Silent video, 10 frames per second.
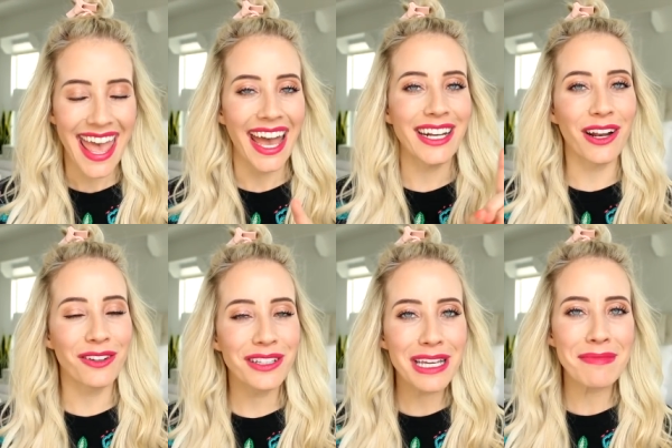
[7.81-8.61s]
And not
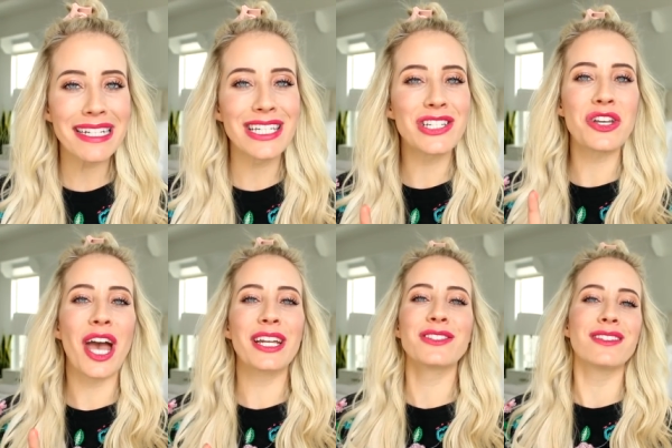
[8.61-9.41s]
only am I teaching you
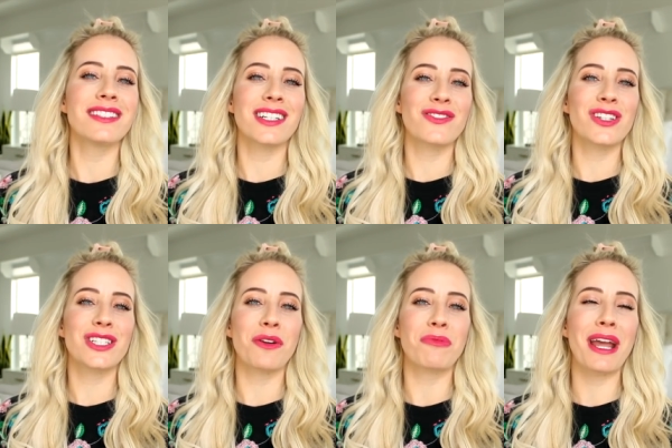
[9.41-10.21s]
how to do the Dutch
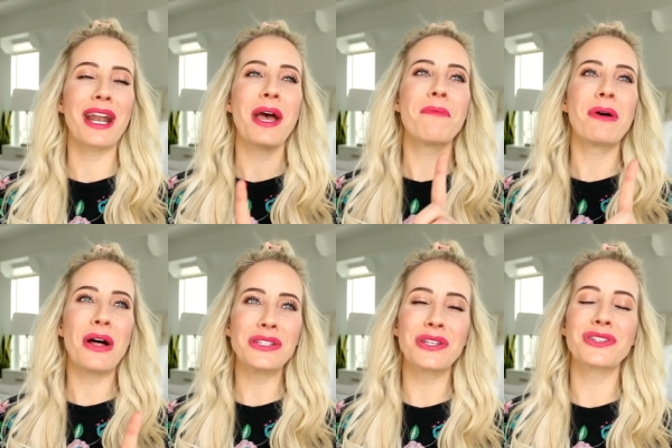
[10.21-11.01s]
fishtail braid, but
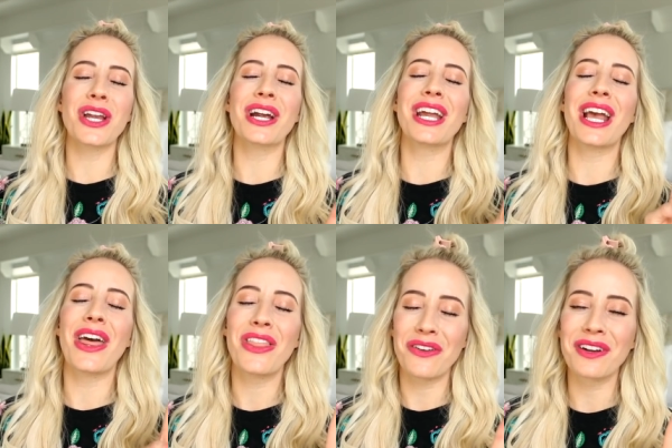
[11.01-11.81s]
also sharing
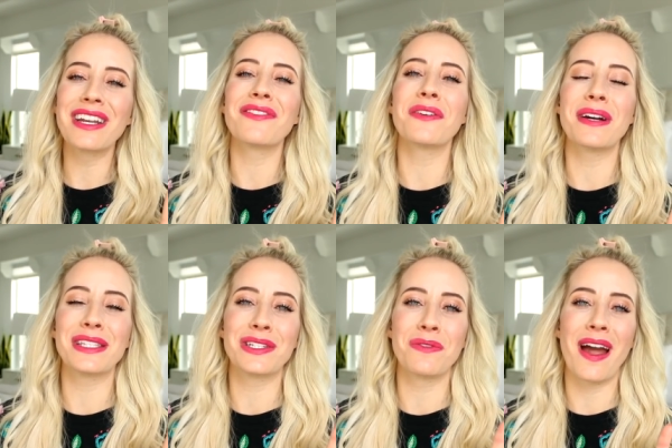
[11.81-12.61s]
3 different
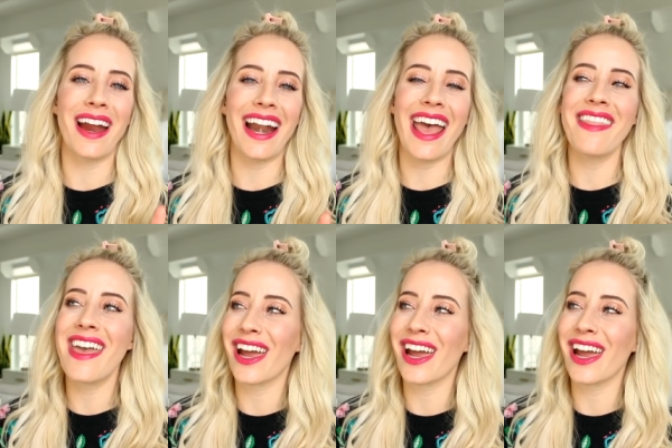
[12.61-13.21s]
ways to wear it, and